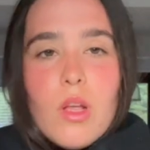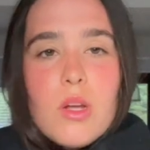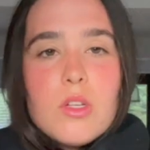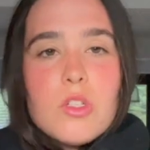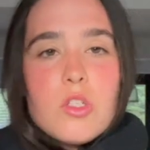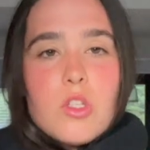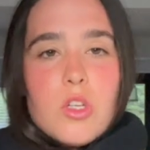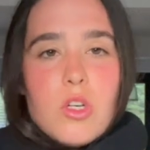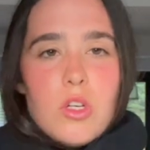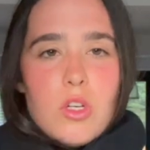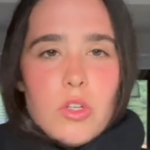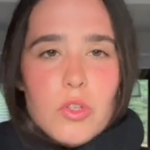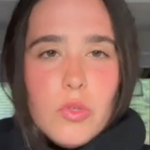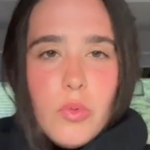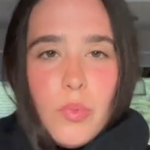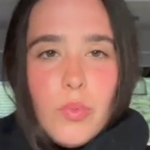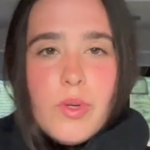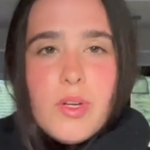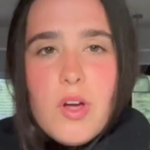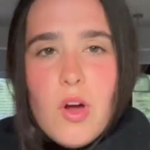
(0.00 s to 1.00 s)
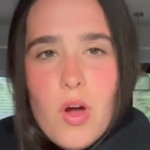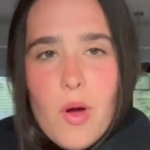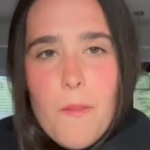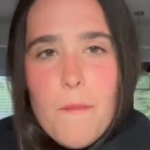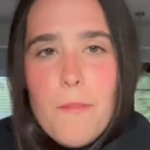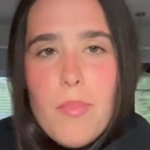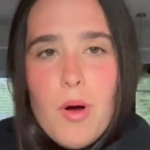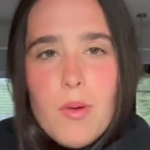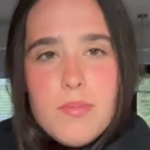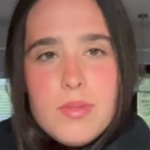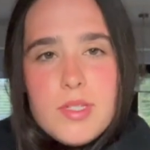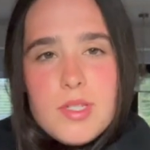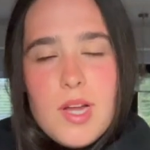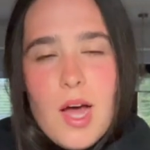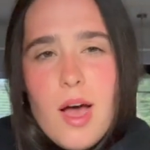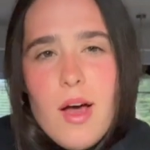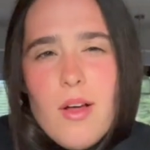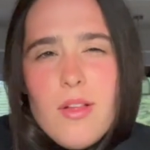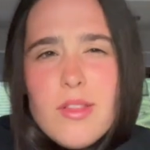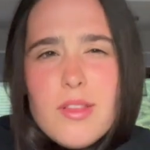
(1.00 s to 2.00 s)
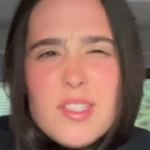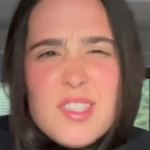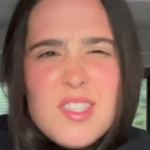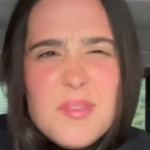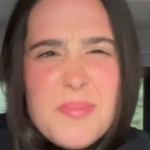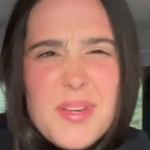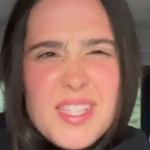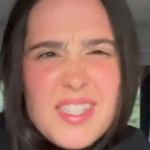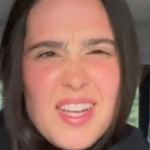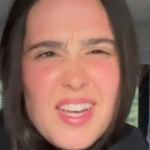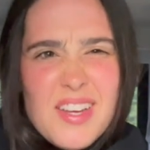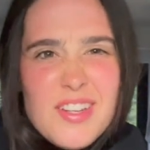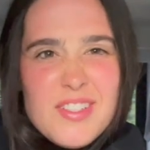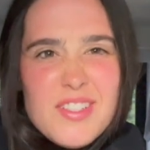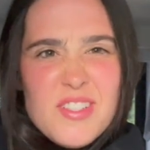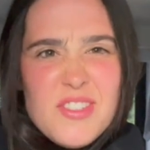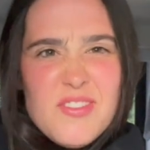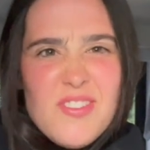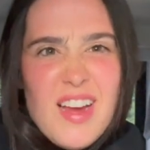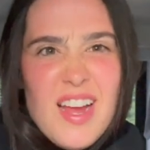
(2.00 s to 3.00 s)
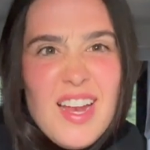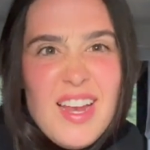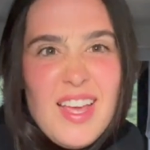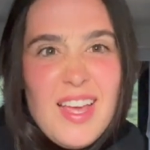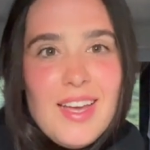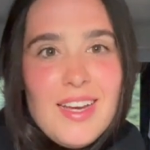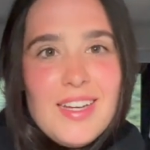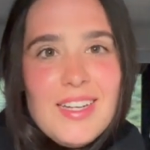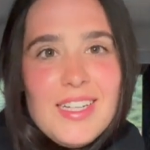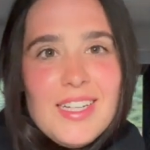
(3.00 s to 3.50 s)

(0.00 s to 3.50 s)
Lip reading: So we got bob style. This is the best I could do, really.